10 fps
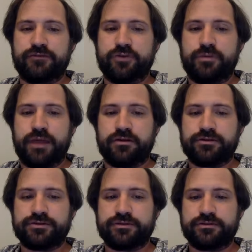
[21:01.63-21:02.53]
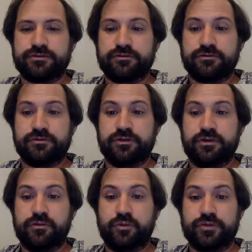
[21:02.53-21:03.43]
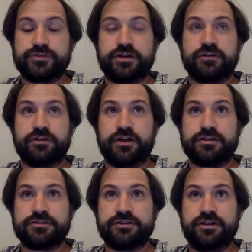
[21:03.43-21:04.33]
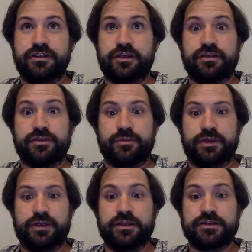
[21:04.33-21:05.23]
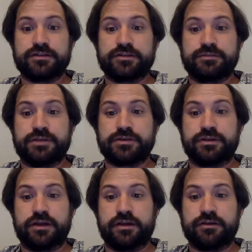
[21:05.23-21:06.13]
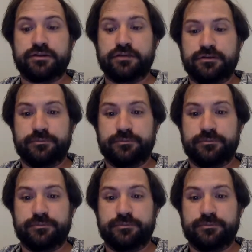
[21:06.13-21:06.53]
four patterns: one generalized and three specialized.